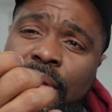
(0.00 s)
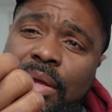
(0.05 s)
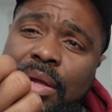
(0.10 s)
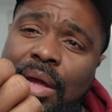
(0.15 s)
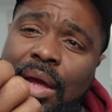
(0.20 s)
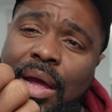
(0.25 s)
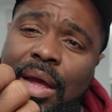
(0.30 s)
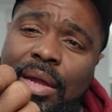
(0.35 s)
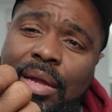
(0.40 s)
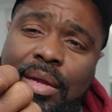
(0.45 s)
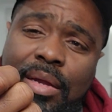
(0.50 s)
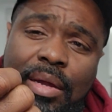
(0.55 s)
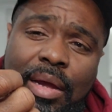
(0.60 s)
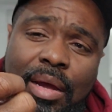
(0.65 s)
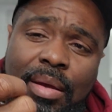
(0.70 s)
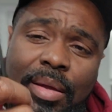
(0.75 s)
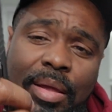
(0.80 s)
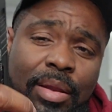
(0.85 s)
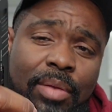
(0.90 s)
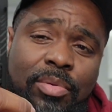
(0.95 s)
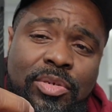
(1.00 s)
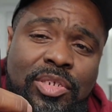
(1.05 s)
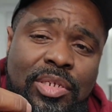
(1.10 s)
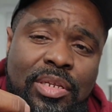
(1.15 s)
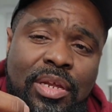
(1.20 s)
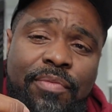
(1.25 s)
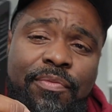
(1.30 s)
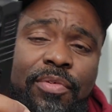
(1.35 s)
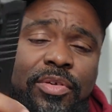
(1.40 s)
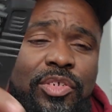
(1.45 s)
there was a
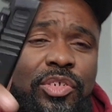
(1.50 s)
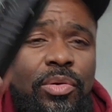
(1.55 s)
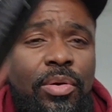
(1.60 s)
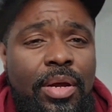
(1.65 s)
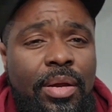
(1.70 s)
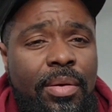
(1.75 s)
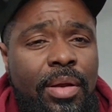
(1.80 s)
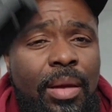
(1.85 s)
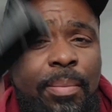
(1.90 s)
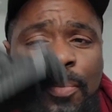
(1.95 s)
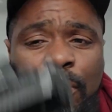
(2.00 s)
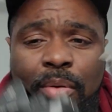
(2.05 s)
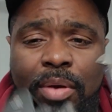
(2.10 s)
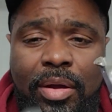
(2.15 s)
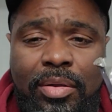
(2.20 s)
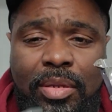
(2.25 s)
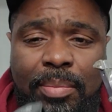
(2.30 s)
difference. So I broke out the